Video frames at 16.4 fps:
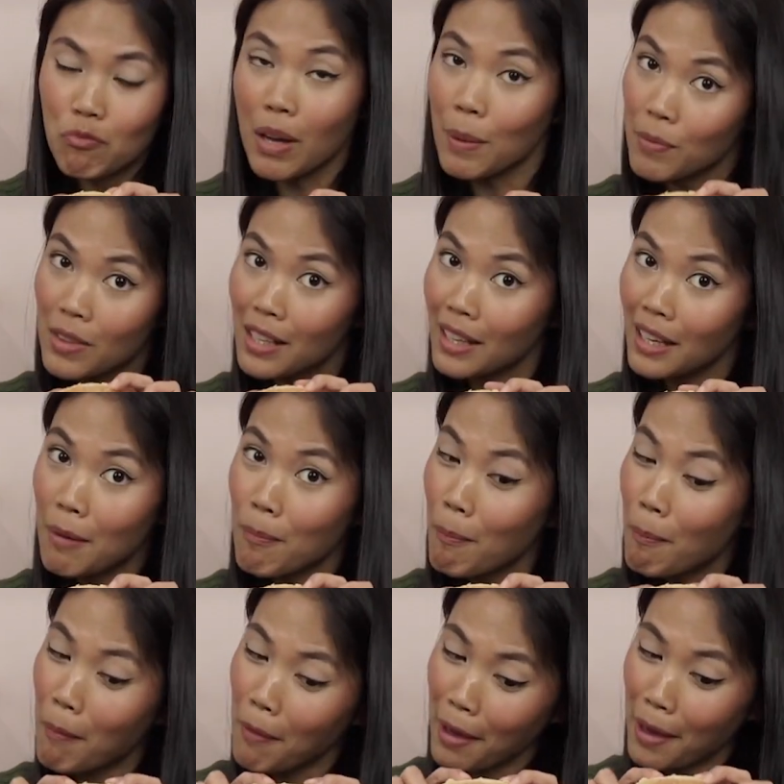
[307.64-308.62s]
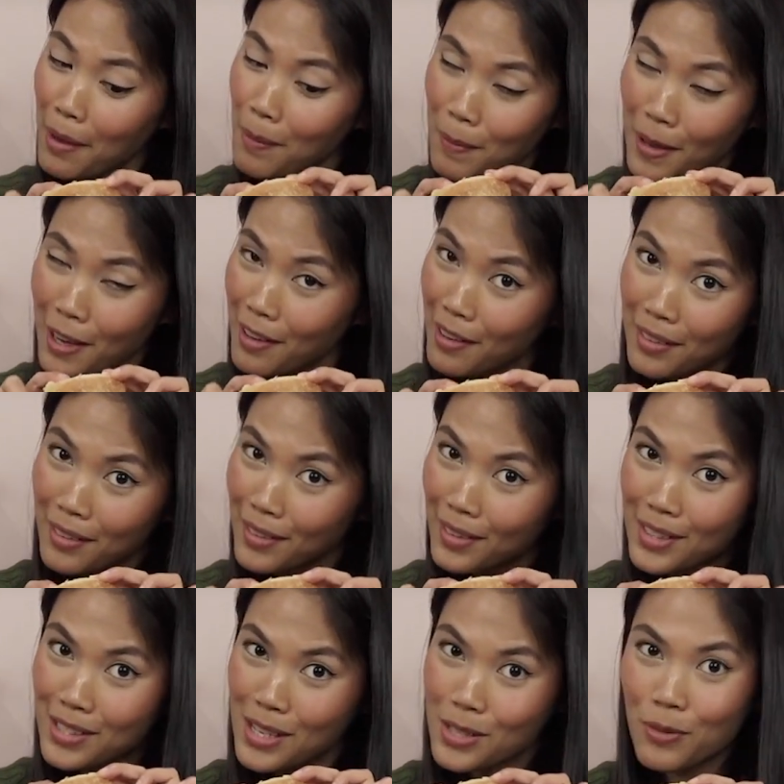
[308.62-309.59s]
I'm thinking maybe
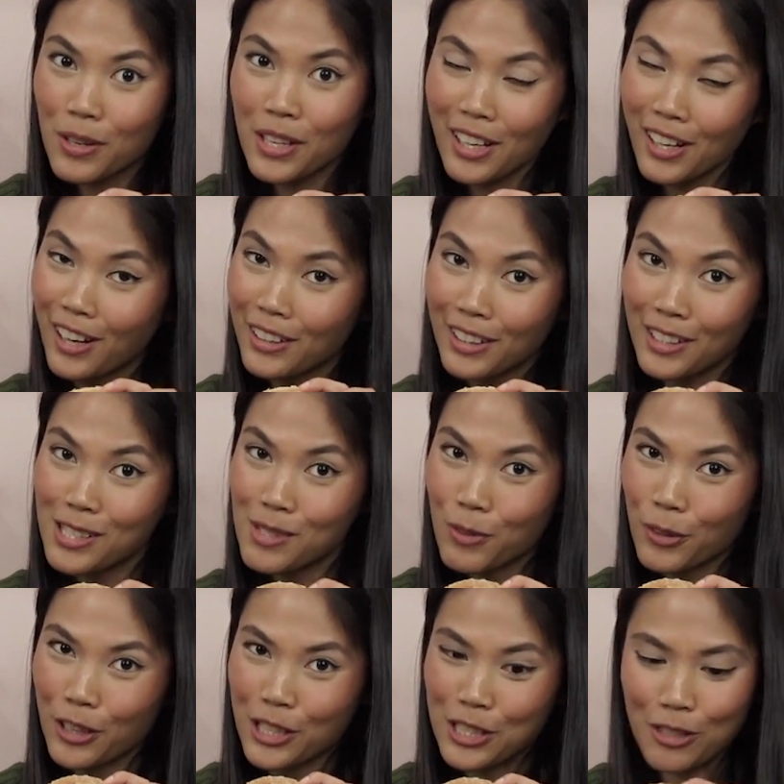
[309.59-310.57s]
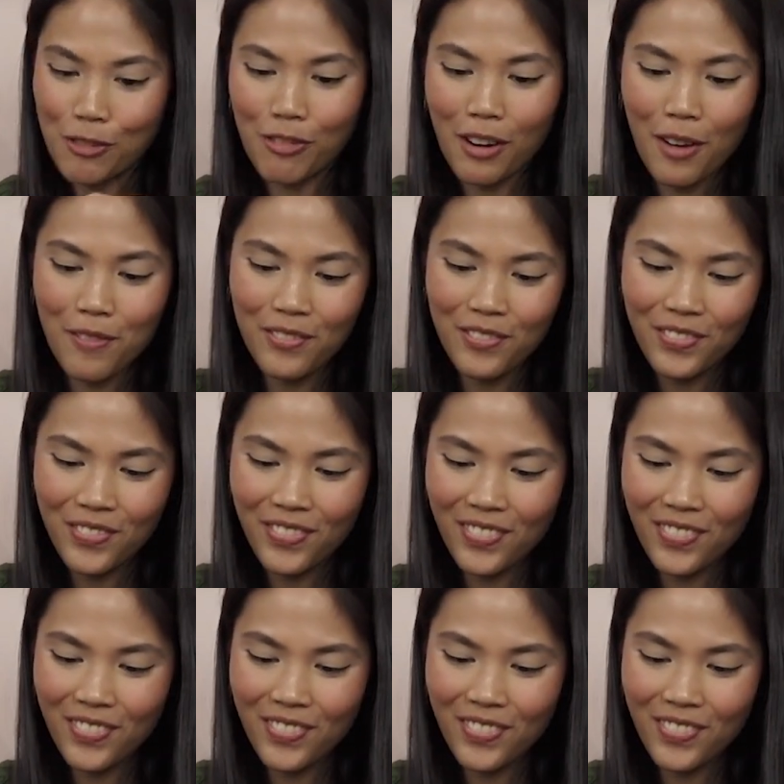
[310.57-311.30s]
this is where they got the inspiration from.